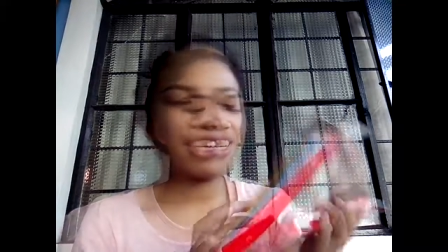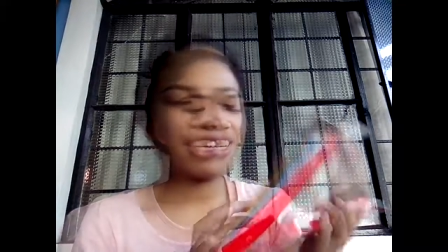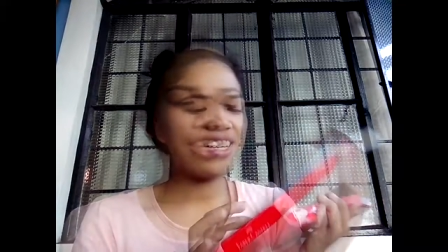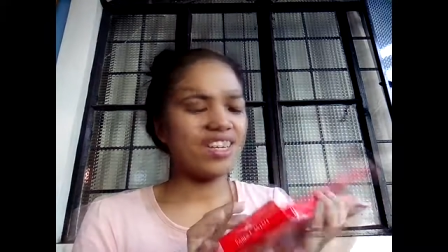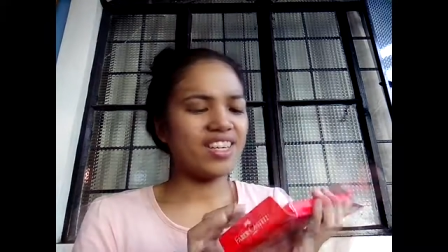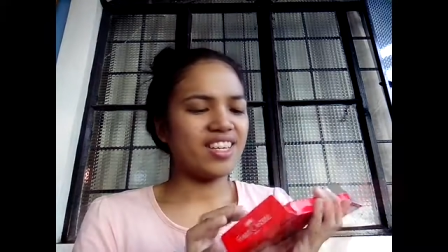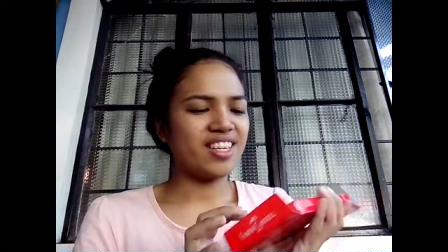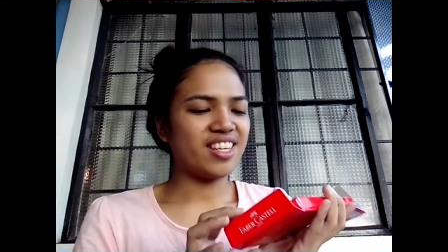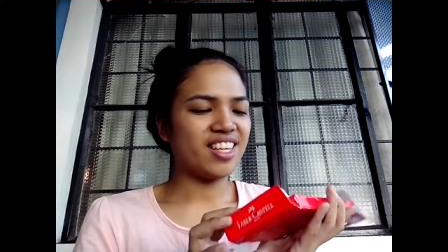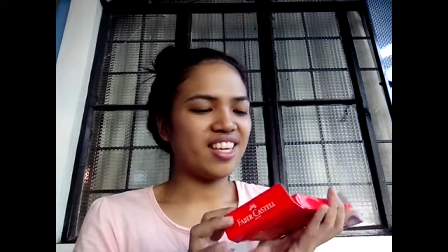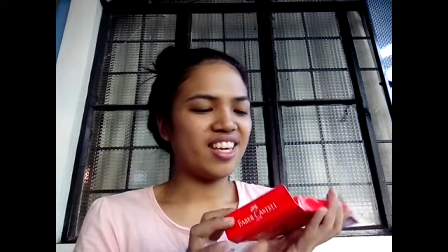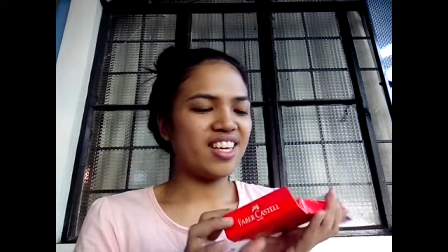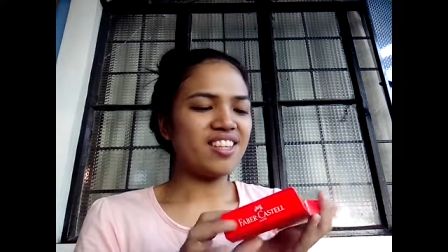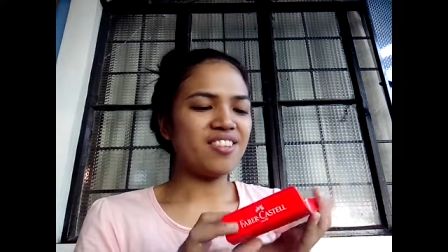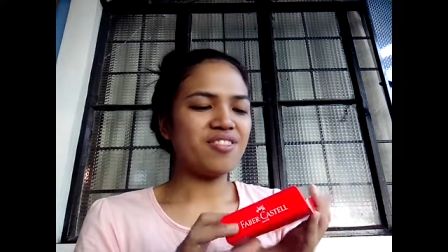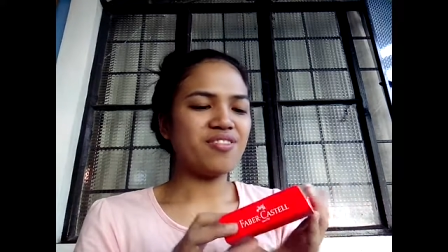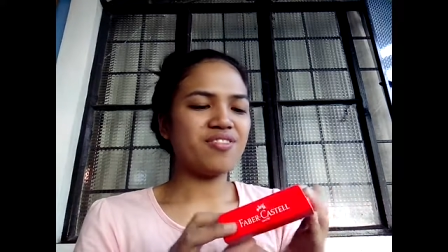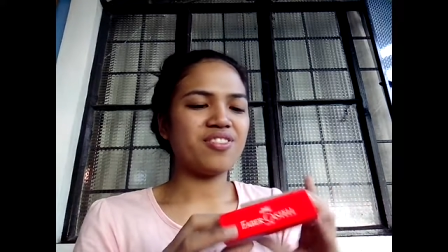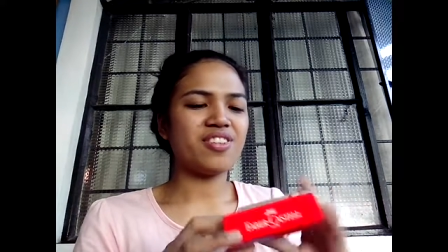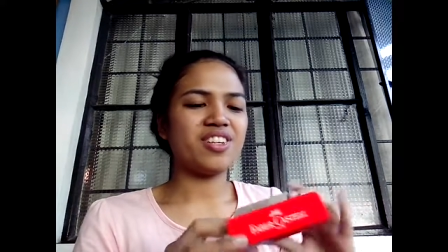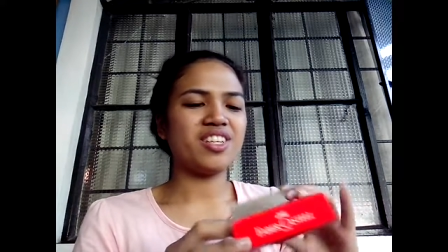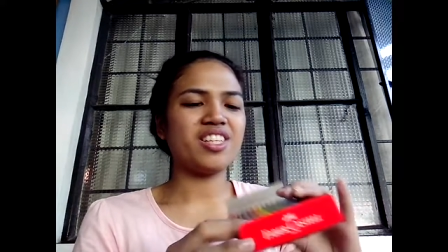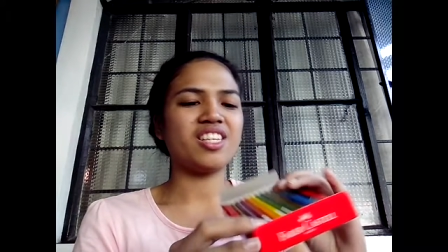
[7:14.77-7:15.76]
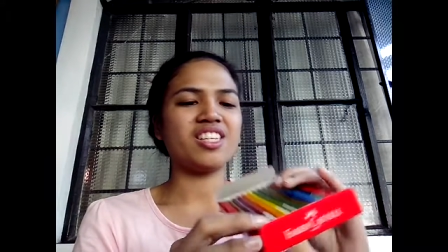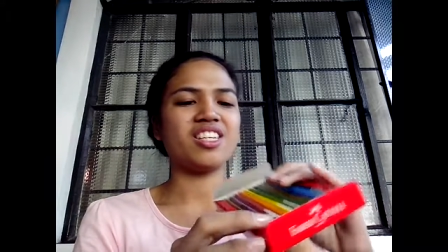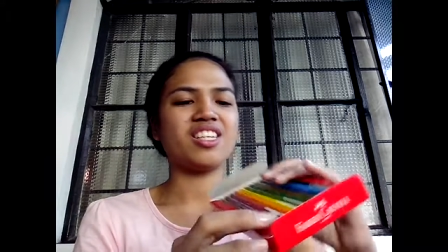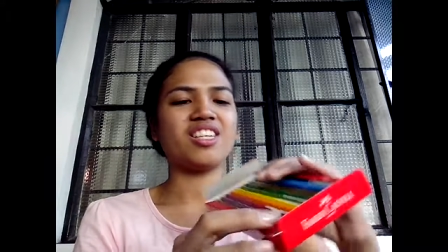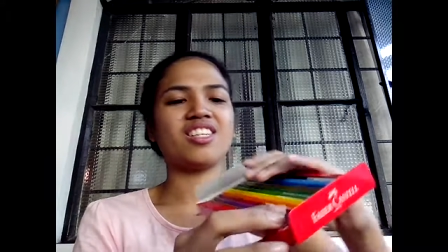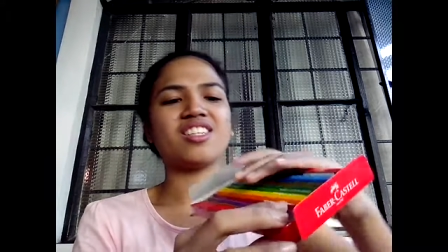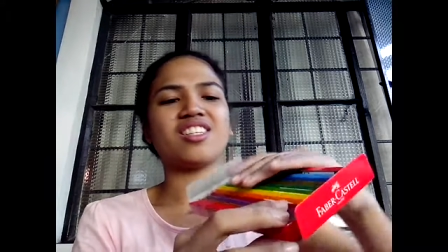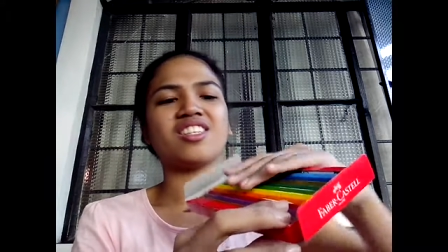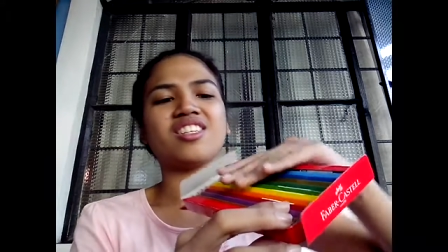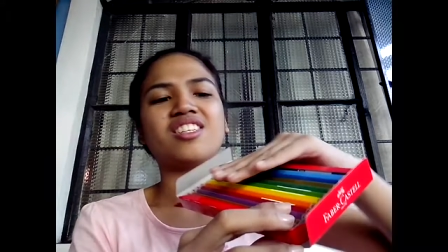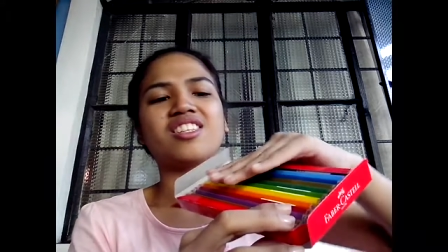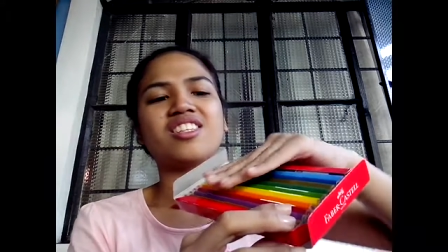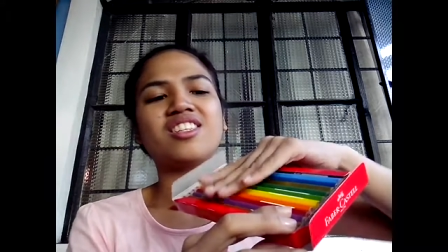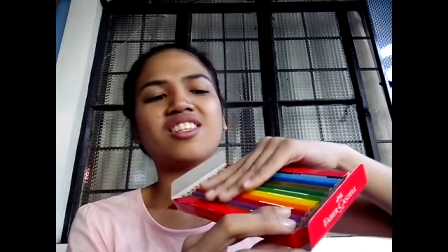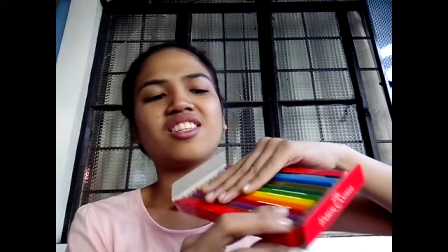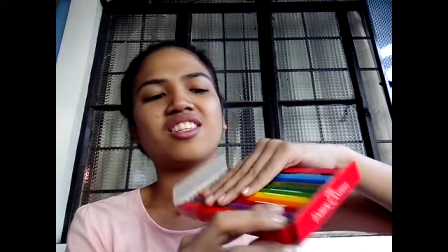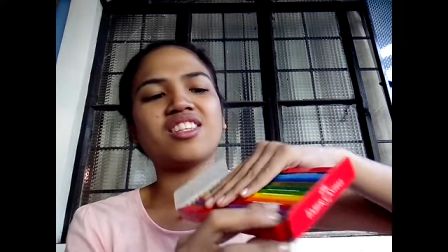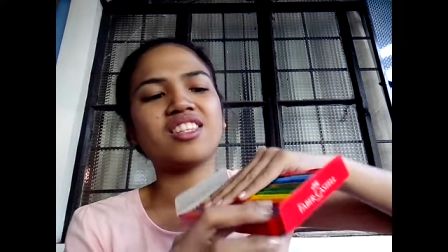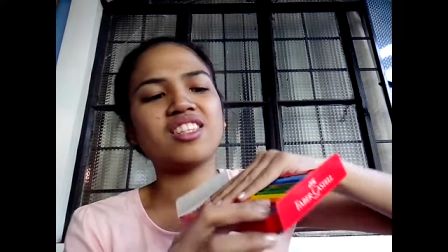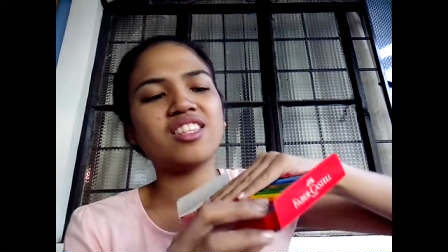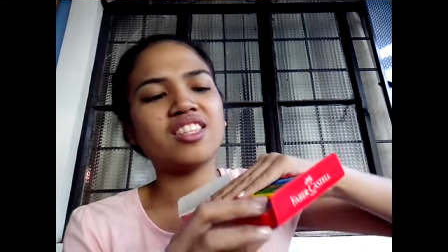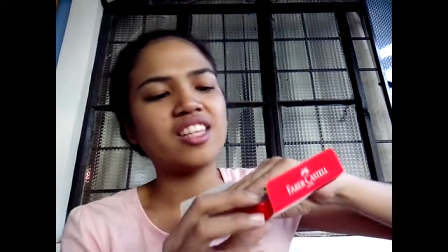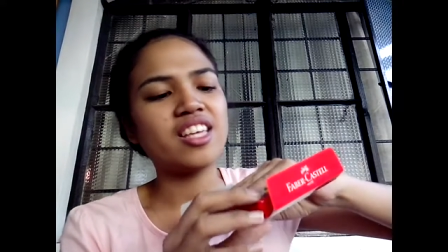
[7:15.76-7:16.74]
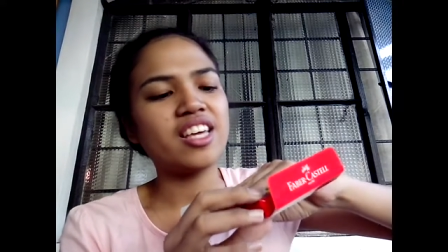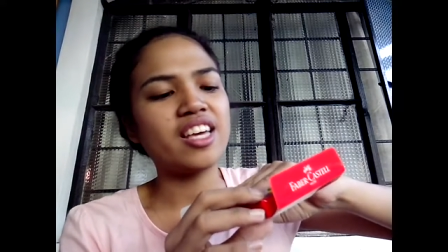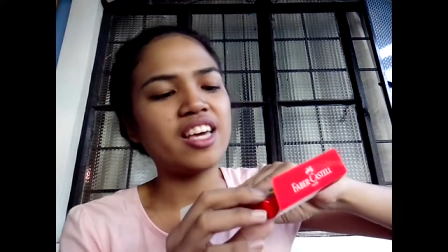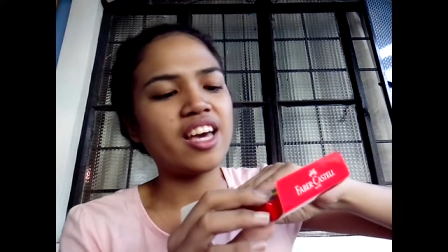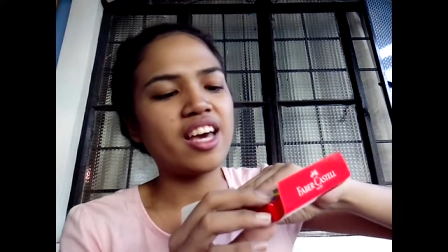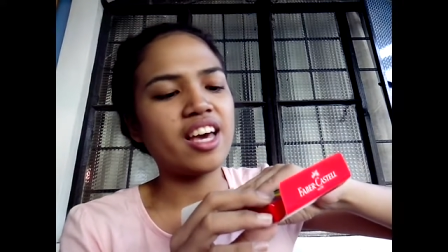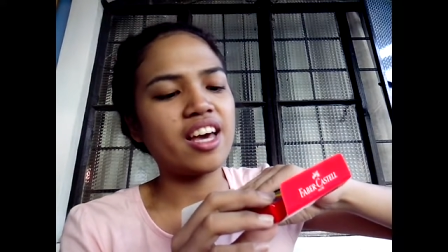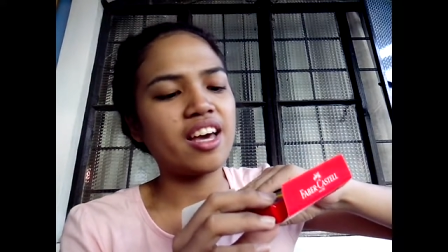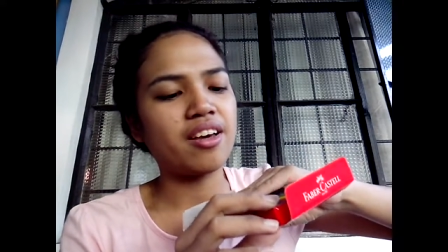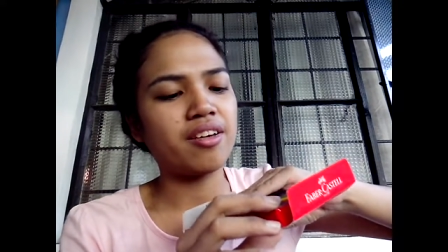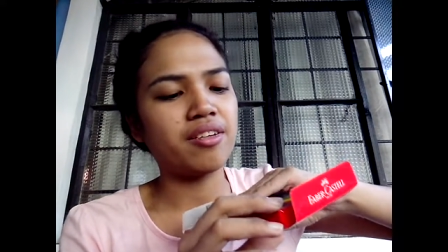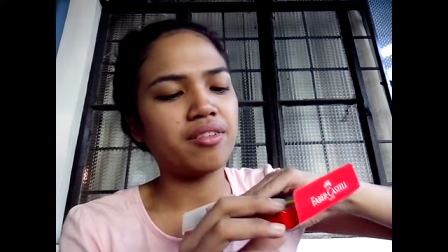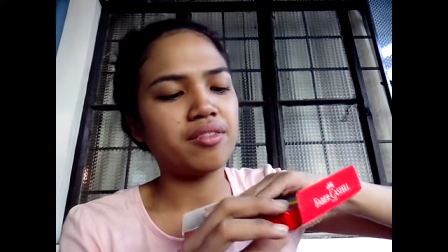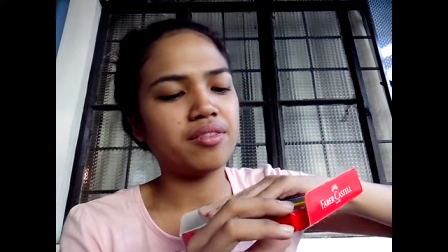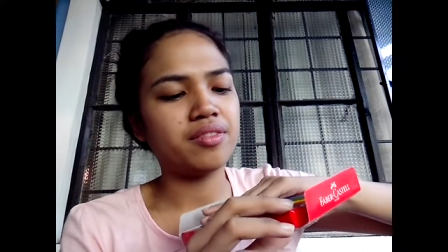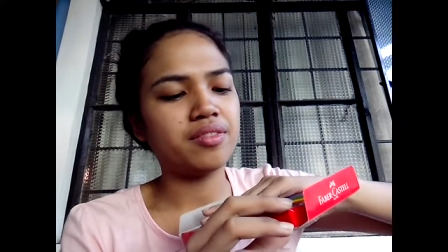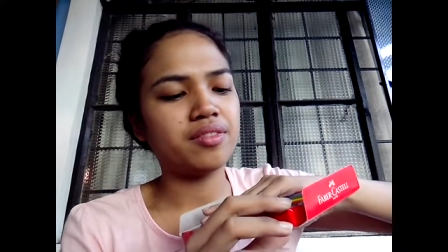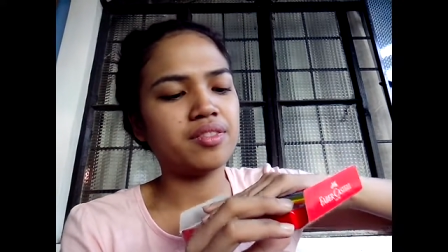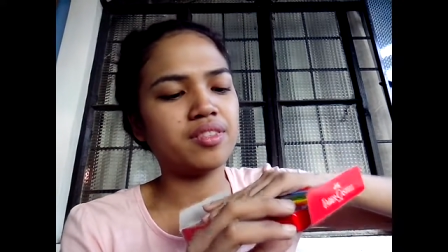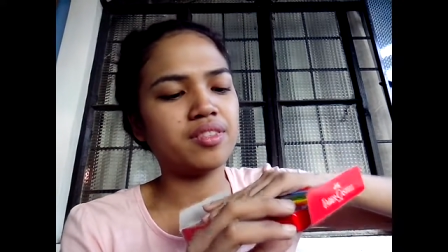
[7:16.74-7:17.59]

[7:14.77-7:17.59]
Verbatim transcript: I get it funny that they have